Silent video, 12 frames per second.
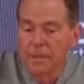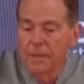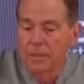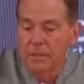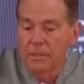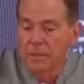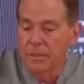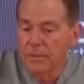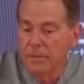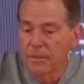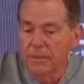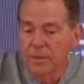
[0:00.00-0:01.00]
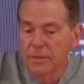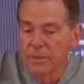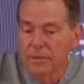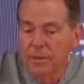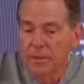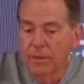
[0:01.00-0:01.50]
Look,
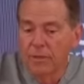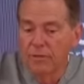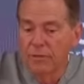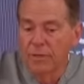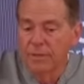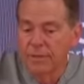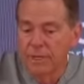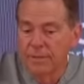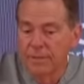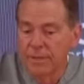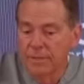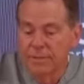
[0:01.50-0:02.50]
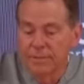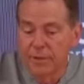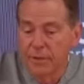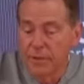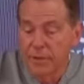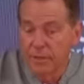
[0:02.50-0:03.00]
their whole front seven is
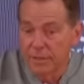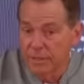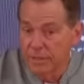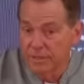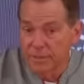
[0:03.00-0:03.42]
very aggressive,